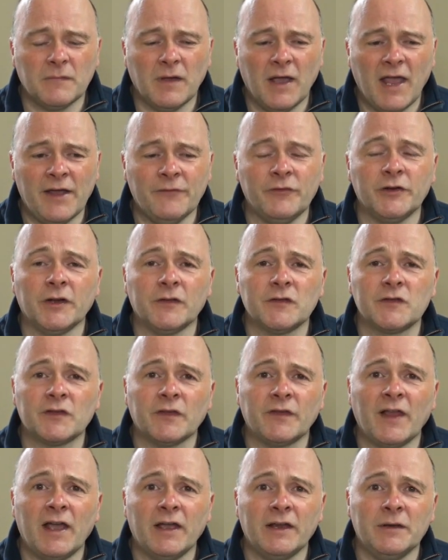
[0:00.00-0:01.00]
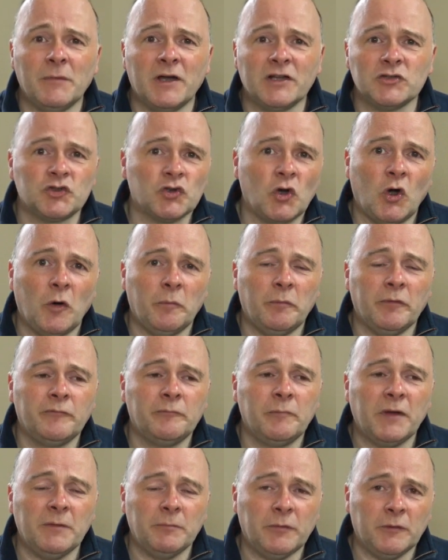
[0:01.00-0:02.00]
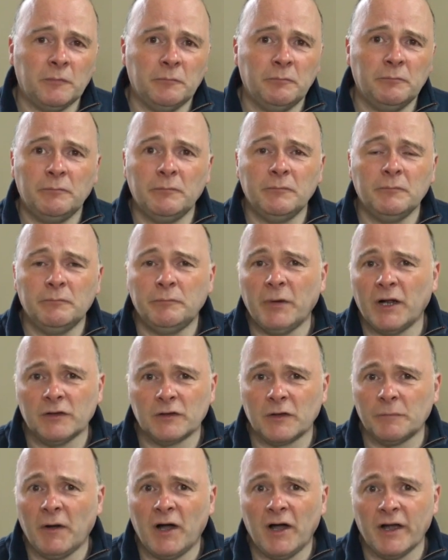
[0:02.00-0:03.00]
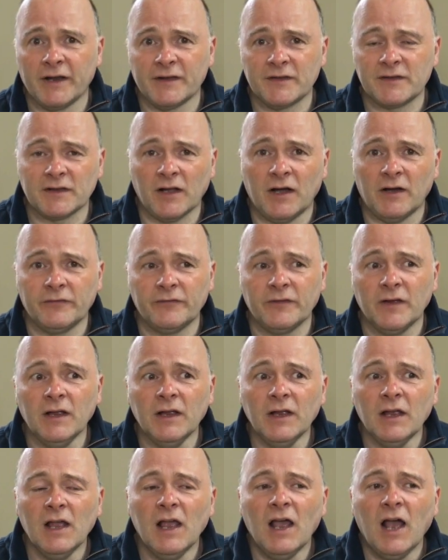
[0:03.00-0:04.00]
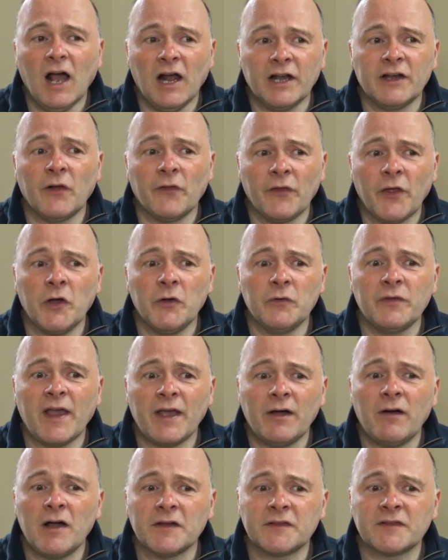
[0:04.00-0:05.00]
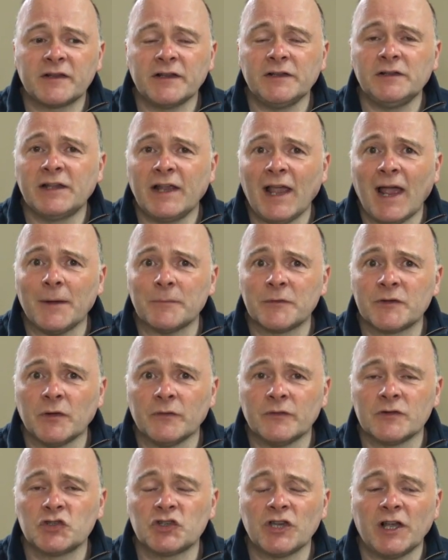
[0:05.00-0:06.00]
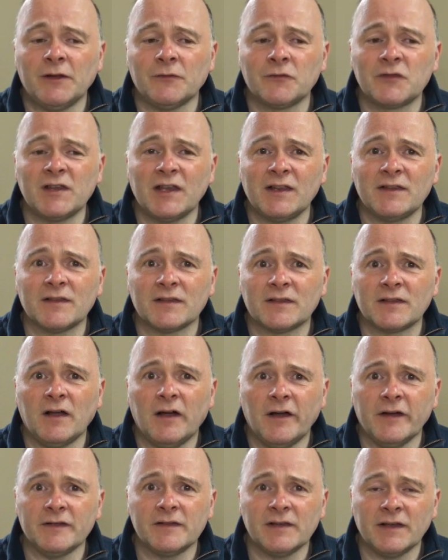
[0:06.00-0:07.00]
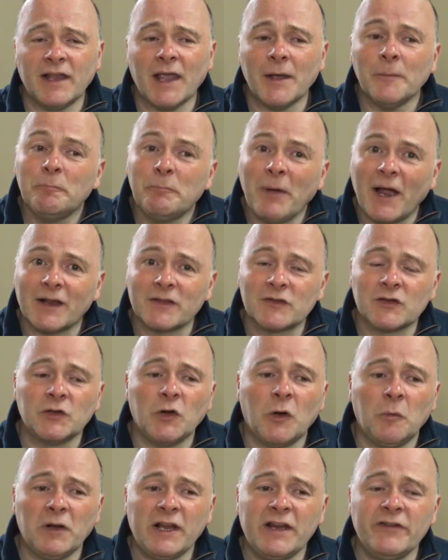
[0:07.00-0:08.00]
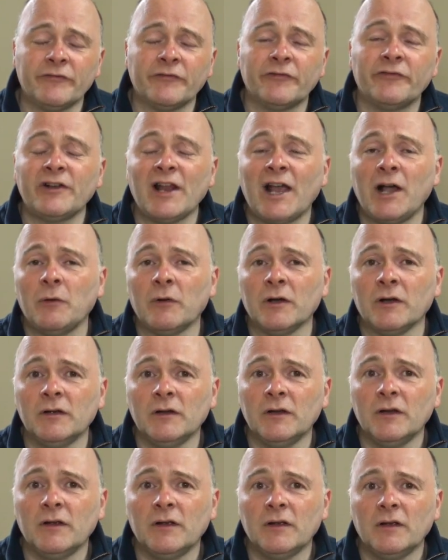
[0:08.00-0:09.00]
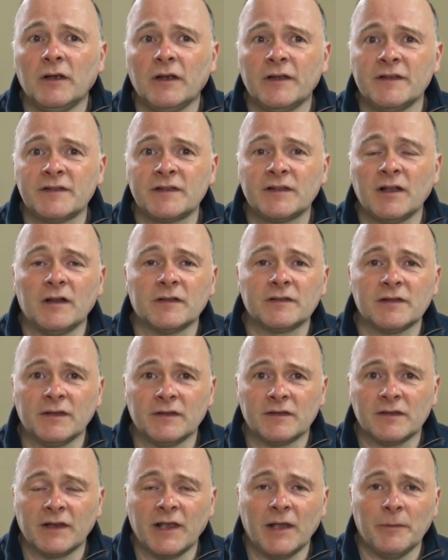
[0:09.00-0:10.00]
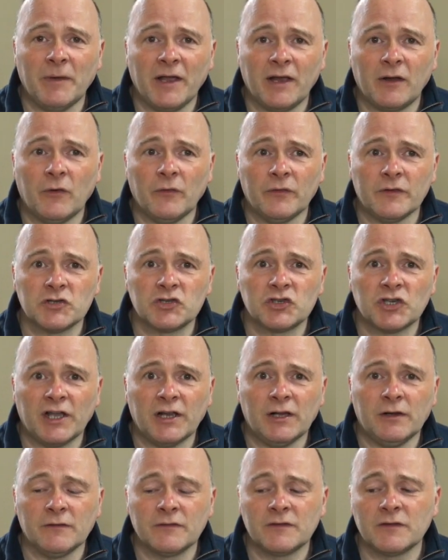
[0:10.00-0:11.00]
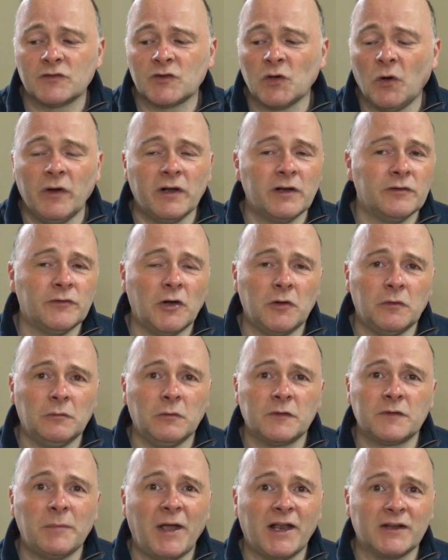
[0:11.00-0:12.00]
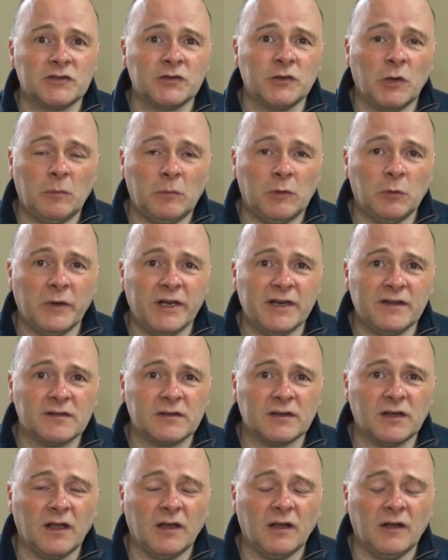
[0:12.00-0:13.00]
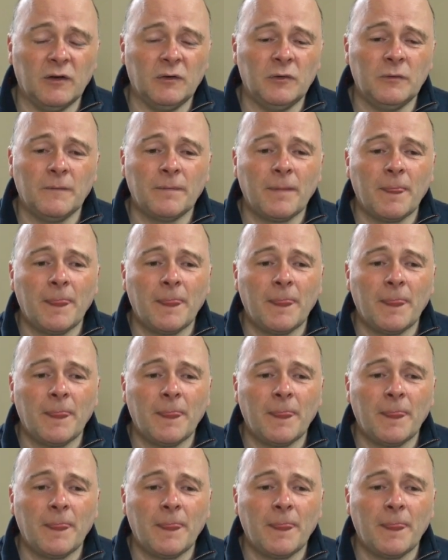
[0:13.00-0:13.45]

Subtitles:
evidence of that in my job, people bulk buying stuff. And although there are still gaps on the shelves, things are starting to get back to normal. Even flour is starting to get back on the shelves. Toilet roll was back to normal weeks ago,